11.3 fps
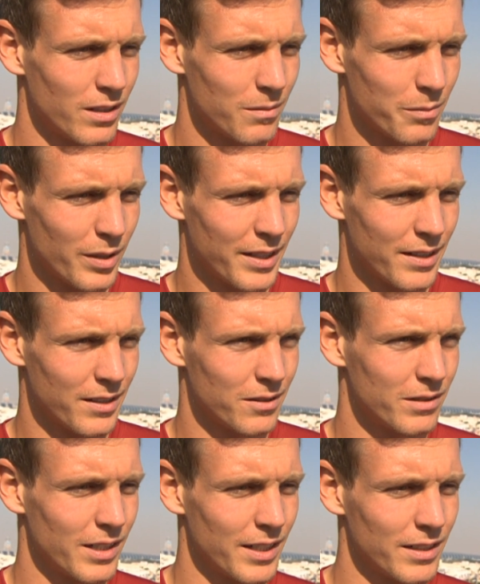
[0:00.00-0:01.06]
I'm playing a
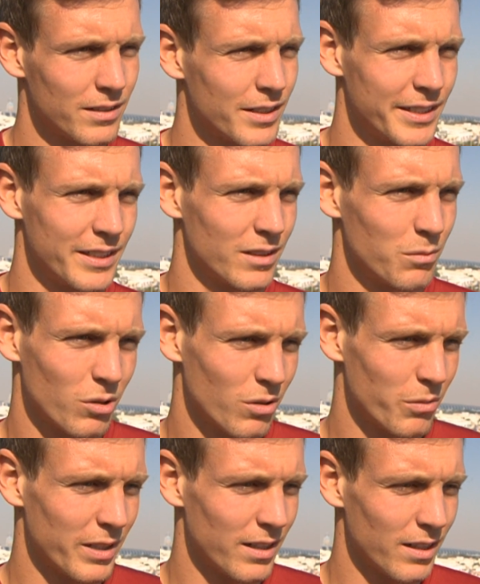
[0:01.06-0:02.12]
good tennis, hitting the ball
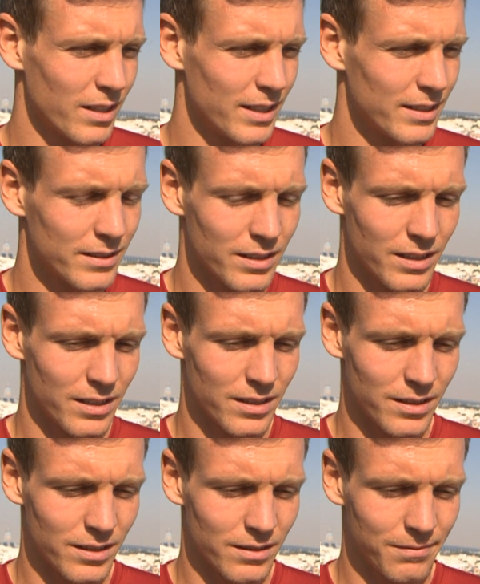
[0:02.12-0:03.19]
well, and
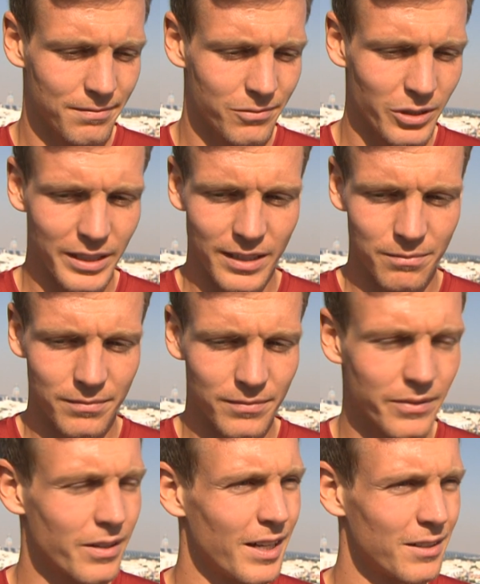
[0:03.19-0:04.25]
uh, really I'm
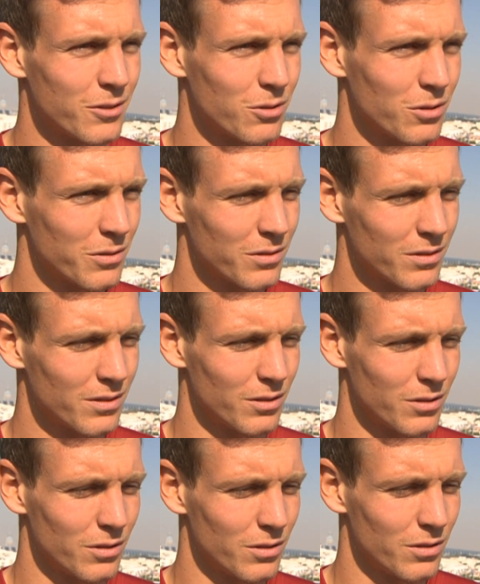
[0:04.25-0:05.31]
glad to to
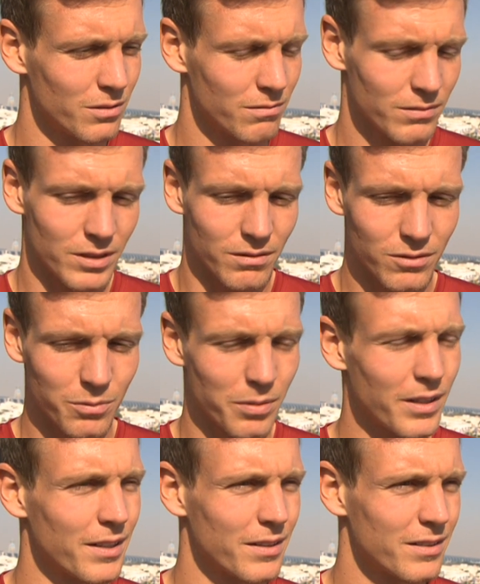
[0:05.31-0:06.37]
you know to
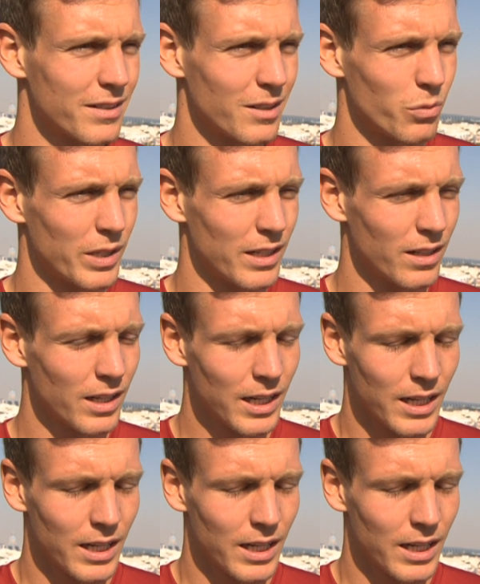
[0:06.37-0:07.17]
playing that well.